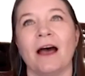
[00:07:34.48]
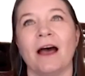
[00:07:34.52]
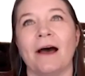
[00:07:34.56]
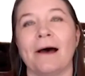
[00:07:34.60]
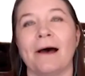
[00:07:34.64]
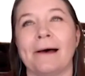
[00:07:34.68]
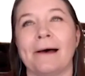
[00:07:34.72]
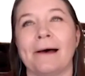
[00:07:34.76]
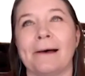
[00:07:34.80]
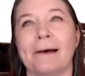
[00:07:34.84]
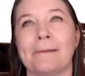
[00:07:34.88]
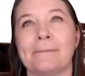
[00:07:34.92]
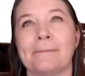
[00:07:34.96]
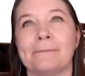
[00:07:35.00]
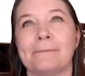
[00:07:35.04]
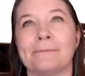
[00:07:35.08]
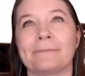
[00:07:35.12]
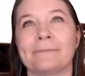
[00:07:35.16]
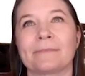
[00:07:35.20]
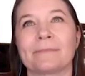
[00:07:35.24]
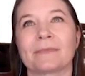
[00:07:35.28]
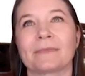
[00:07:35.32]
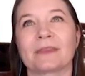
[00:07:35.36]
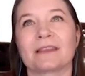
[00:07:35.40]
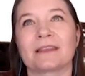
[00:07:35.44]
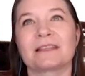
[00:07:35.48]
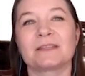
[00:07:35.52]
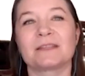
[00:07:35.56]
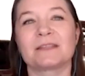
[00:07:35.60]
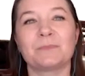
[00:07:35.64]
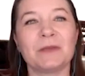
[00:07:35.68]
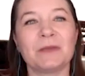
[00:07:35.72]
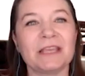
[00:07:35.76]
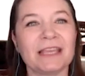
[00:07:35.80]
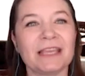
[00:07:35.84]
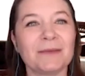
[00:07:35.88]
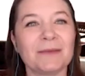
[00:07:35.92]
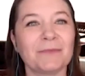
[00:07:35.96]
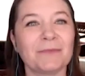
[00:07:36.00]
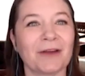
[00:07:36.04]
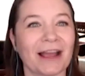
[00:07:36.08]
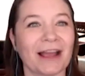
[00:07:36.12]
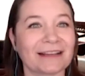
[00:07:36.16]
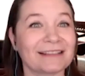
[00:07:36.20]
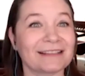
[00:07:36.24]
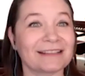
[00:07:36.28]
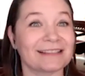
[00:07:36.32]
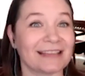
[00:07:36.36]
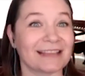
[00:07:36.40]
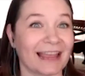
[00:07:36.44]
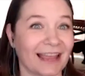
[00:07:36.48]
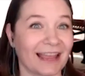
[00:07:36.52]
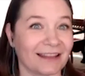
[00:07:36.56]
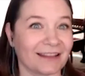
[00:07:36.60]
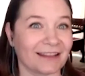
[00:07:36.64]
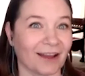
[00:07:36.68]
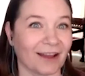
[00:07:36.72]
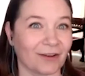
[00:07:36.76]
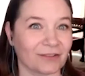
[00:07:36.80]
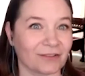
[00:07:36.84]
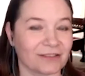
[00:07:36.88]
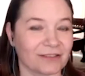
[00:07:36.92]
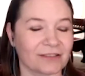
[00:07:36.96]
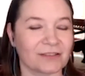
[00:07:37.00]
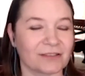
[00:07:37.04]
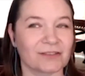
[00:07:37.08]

Um, speaking practice handouts.